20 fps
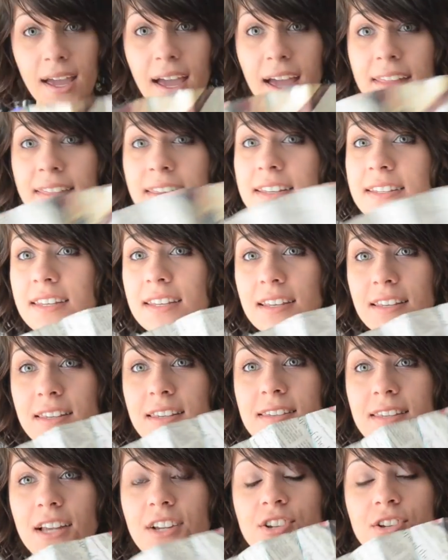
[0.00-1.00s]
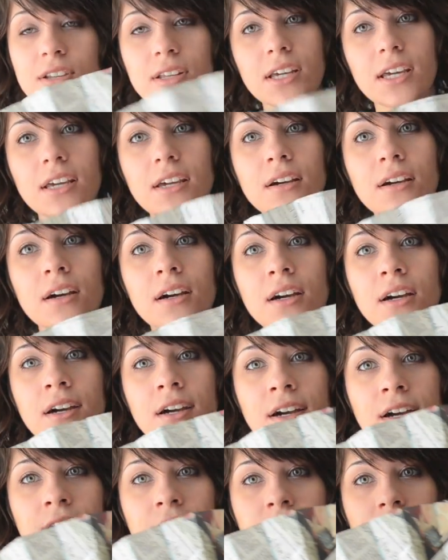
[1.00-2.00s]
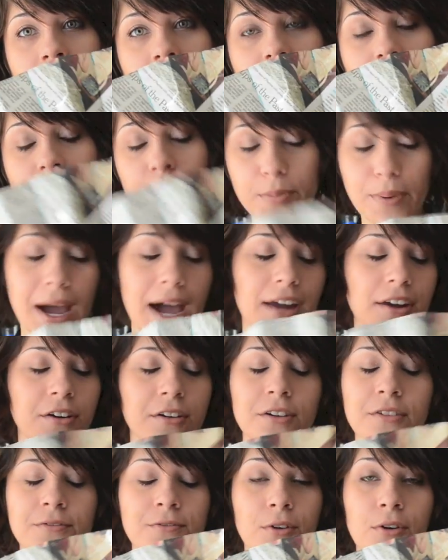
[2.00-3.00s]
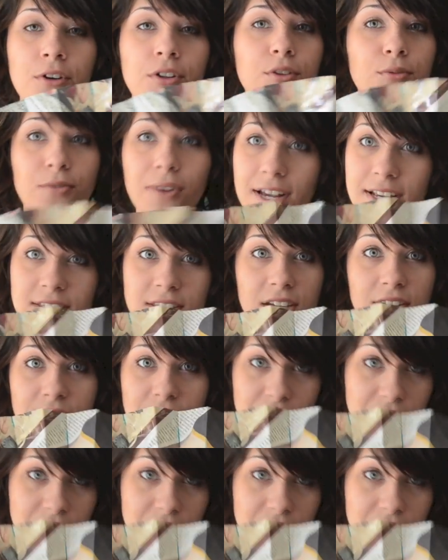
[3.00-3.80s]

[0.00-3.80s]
And this is essentially your pattern for the rest of the